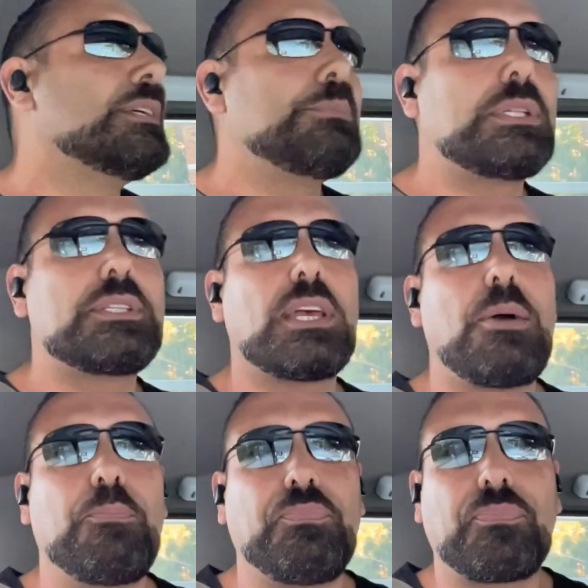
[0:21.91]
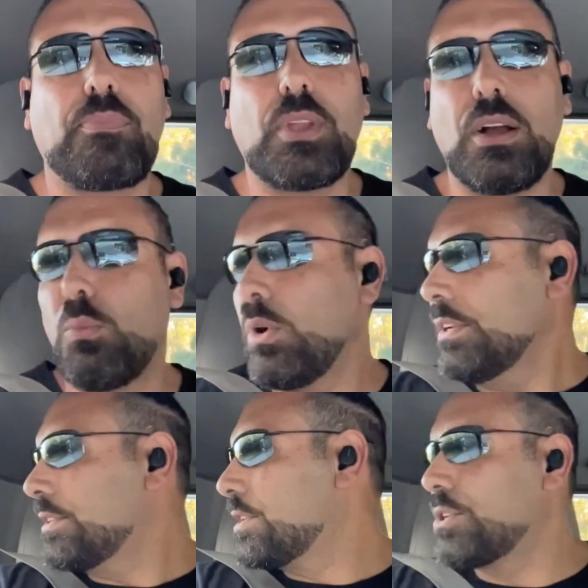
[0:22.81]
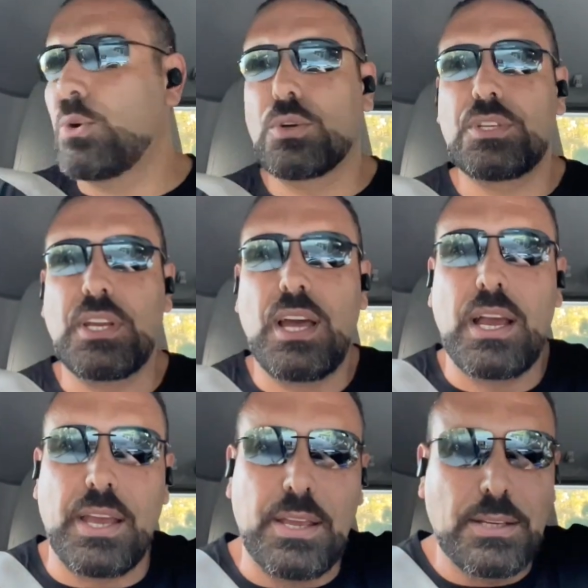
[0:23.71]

But I wanted to talk today